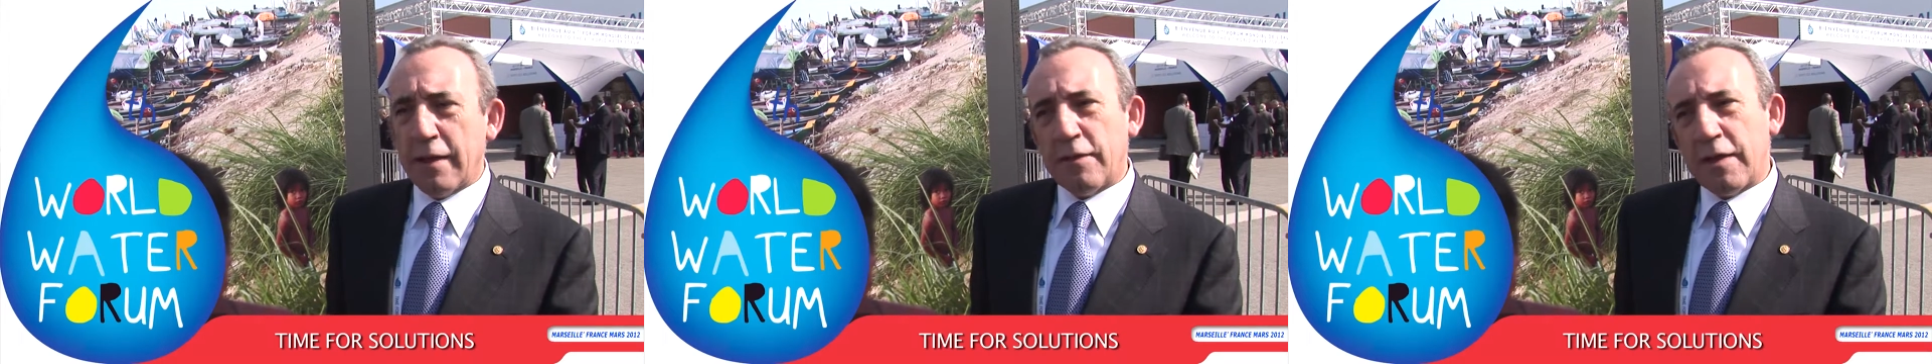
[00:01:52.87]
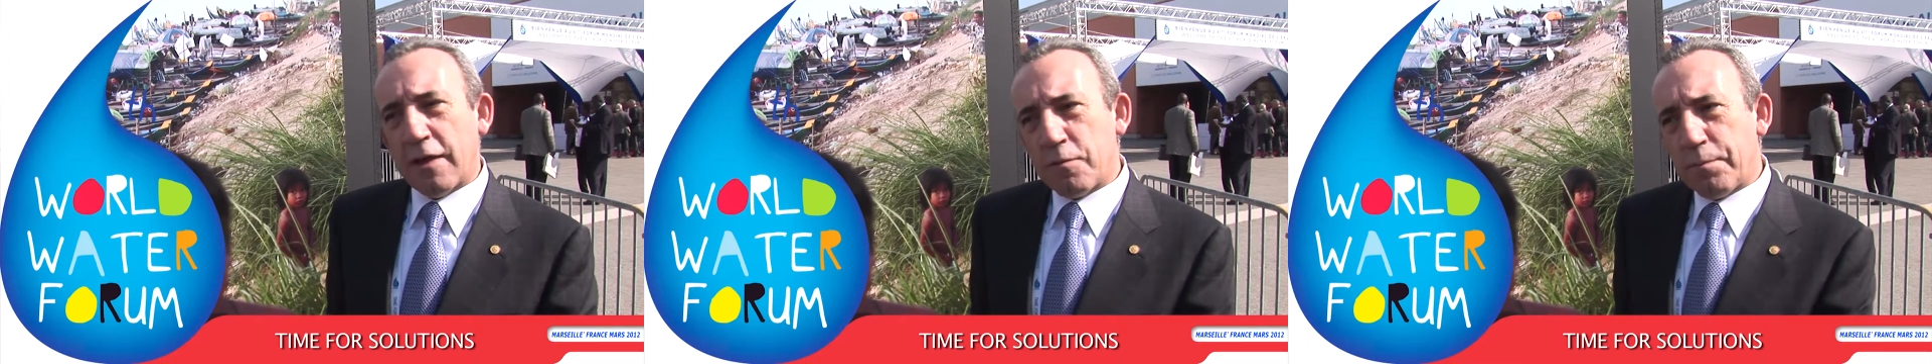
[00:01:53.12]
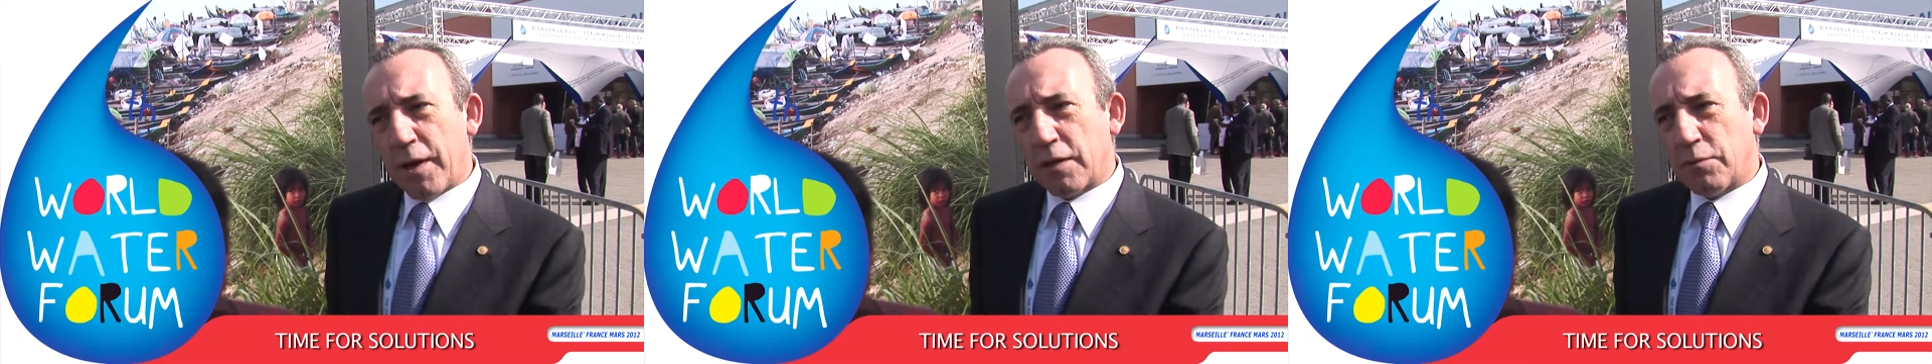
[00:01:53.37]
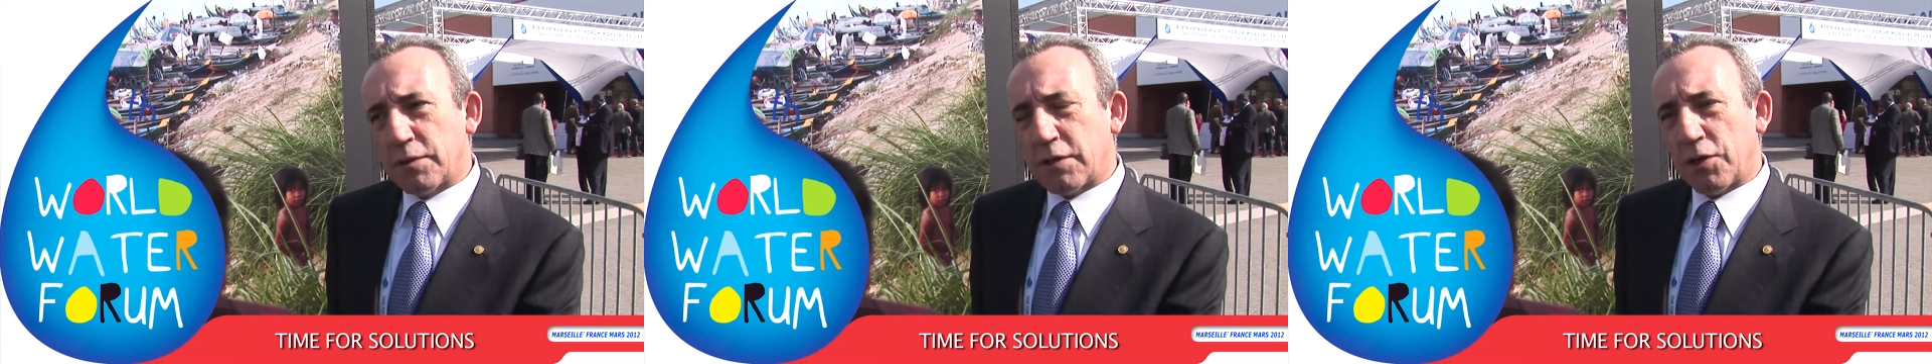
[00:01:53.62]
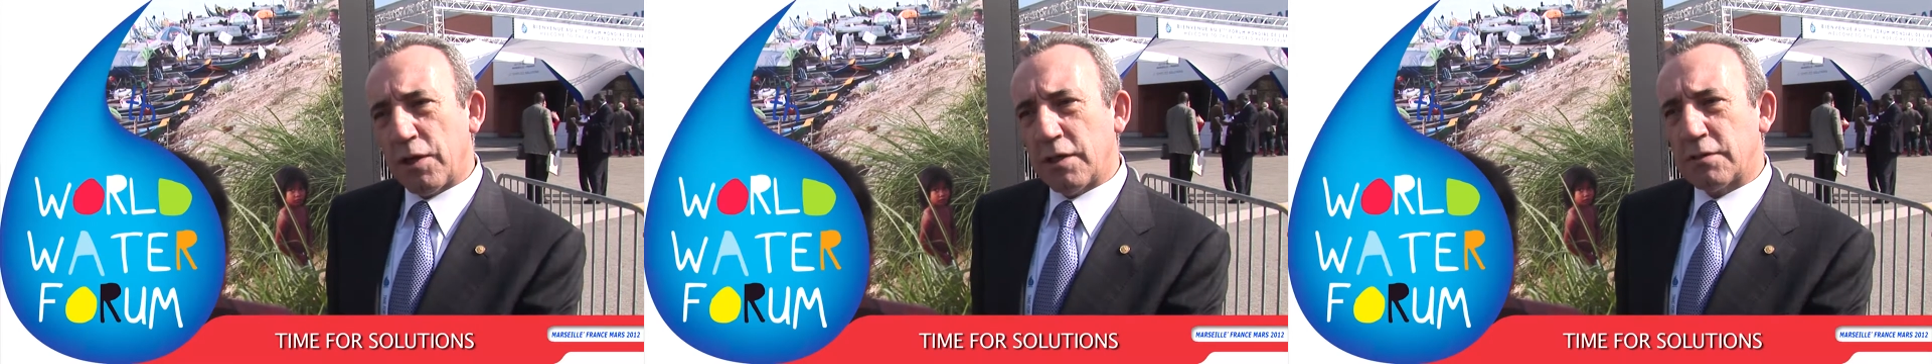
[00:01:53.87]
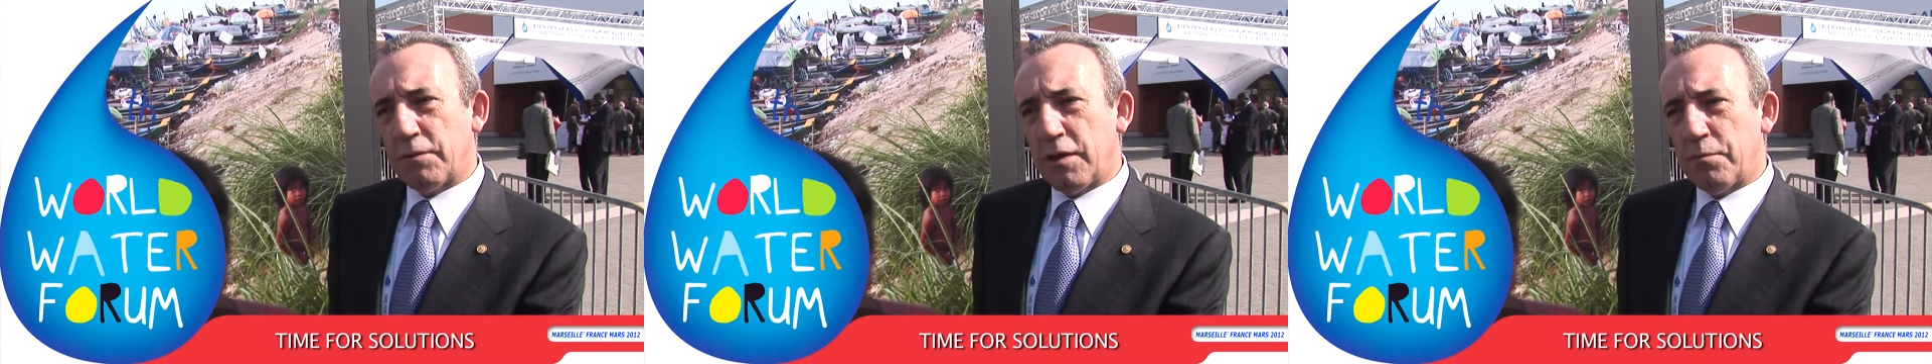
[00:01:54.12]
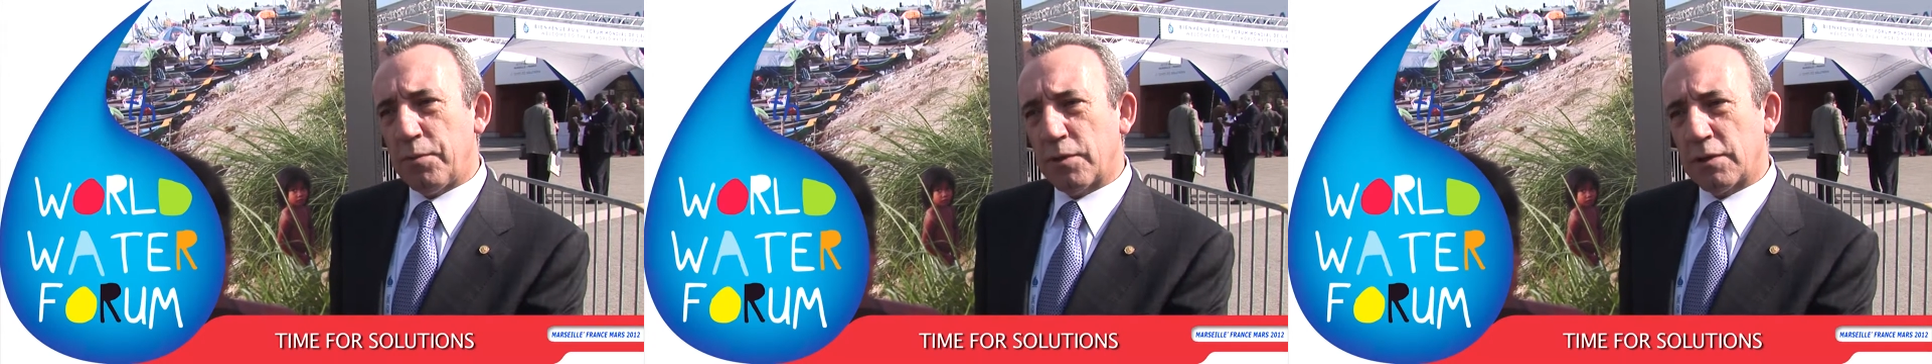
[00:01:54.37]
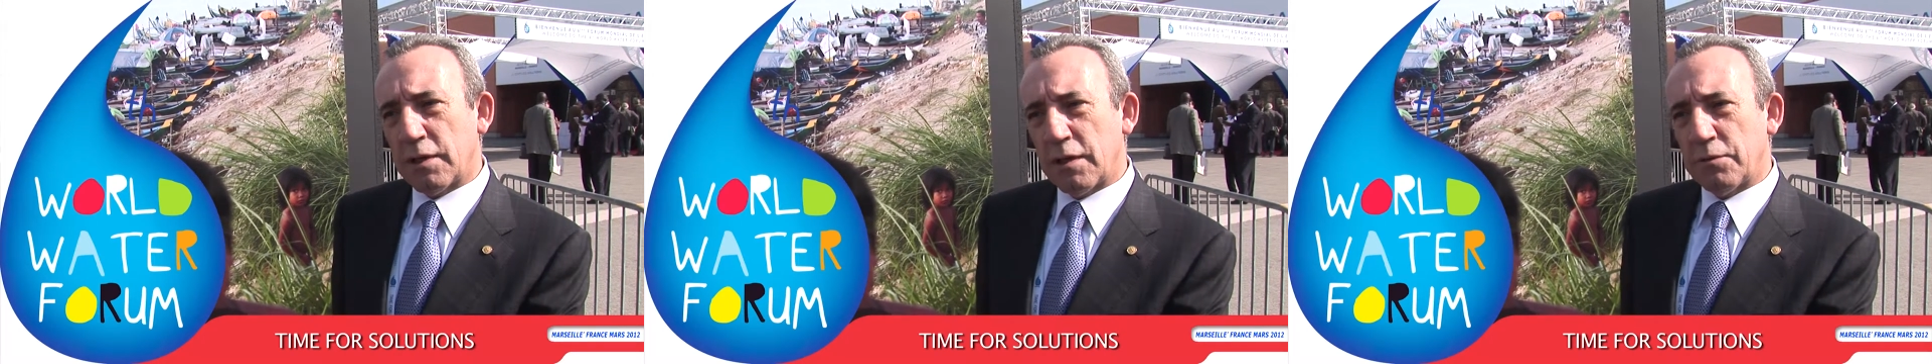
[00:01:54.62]
The other part, which I think is very
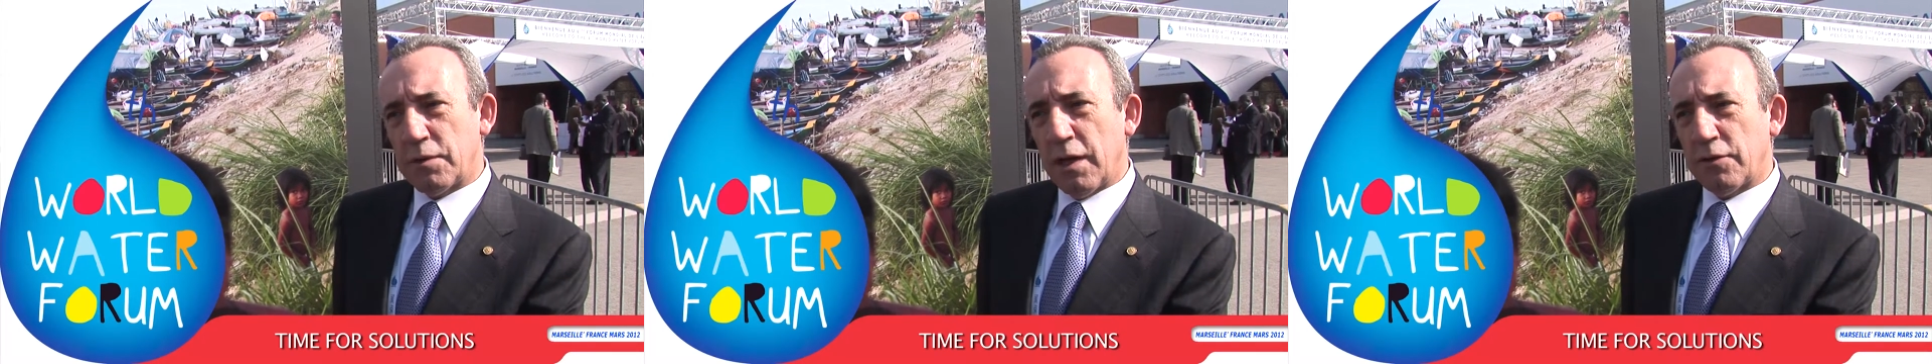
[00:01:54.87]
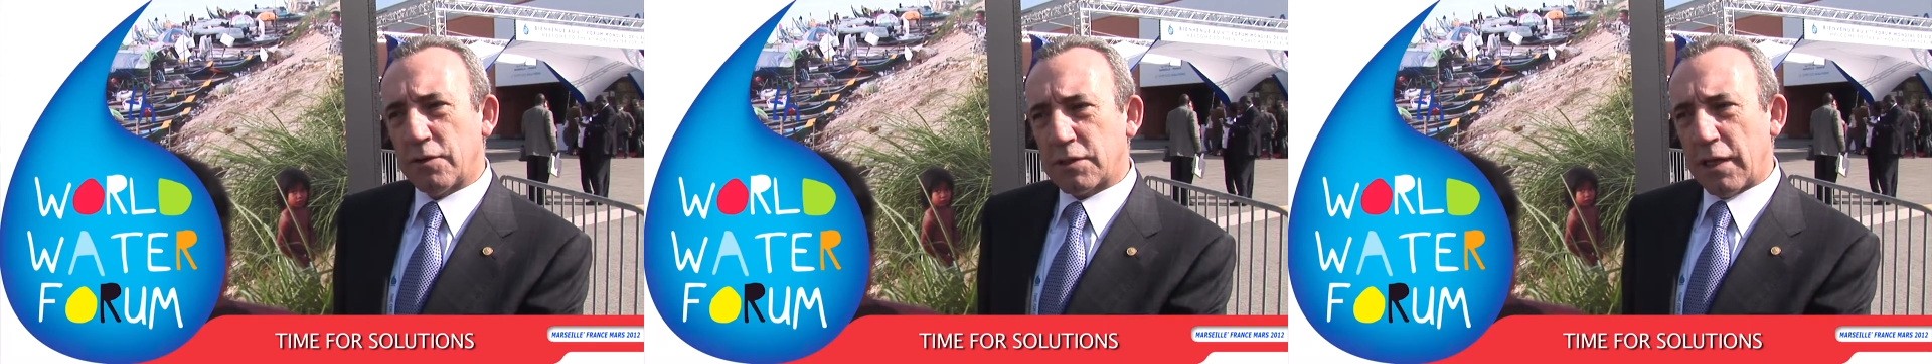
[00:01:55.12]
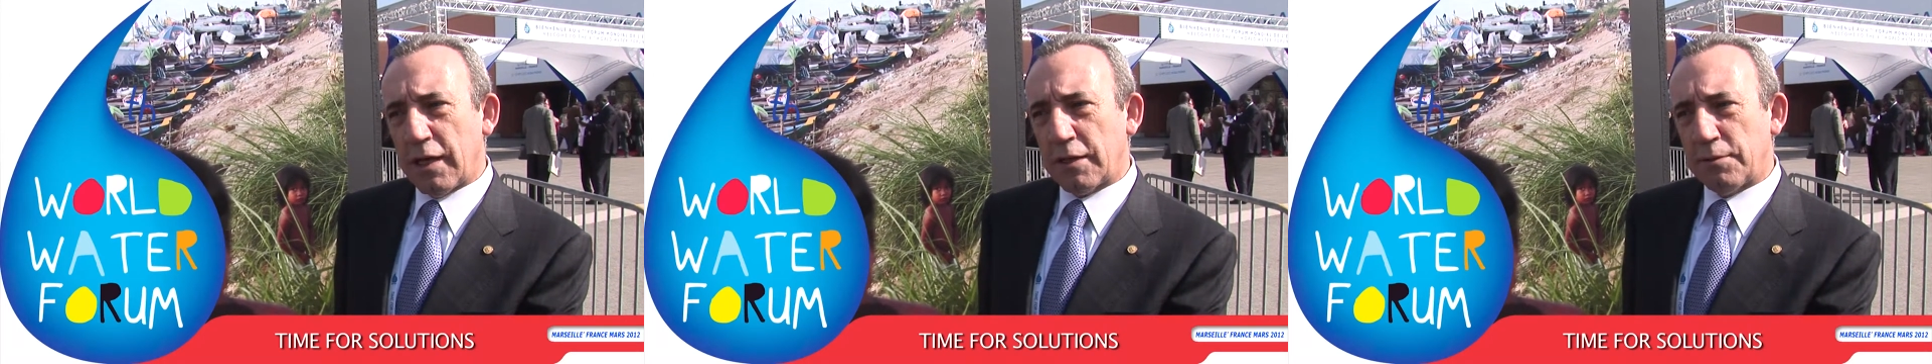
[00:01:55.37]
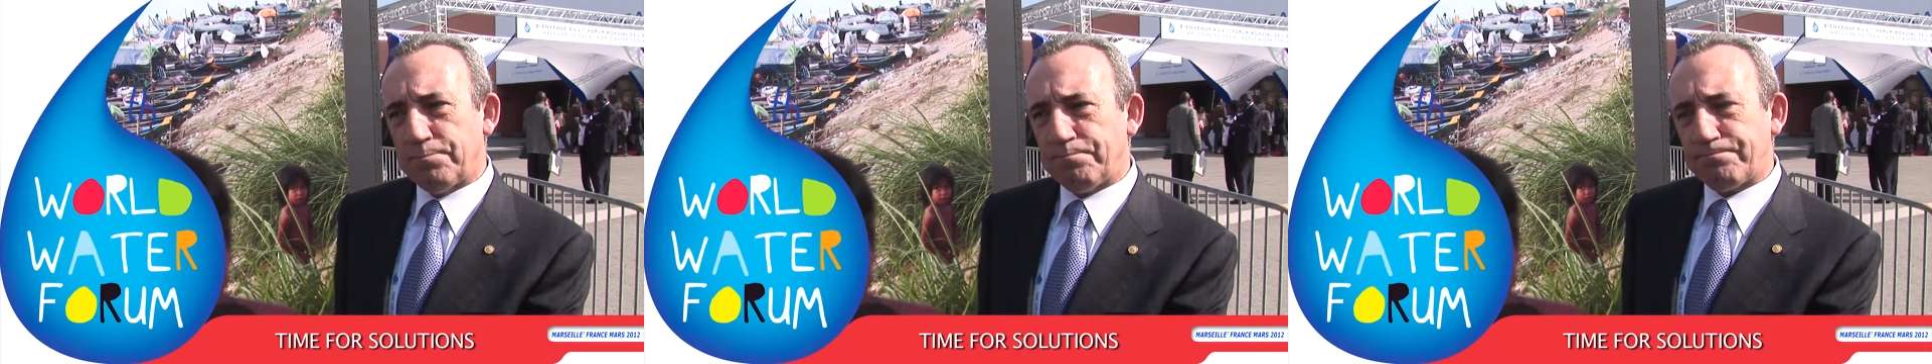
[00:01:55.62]
important, that we understand